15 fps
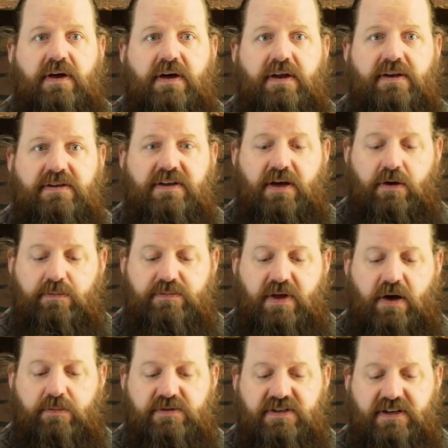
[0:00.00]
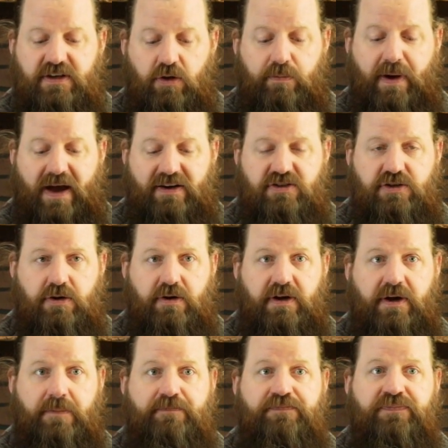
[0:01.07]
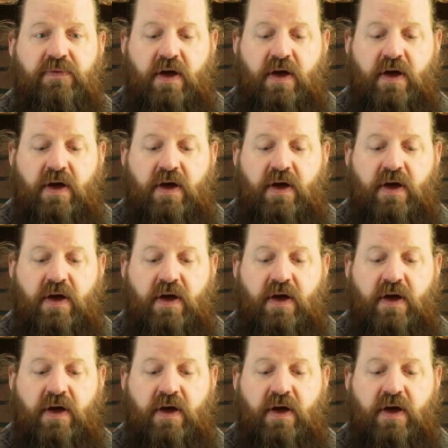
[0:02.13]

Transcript: and it helps kill bacteria.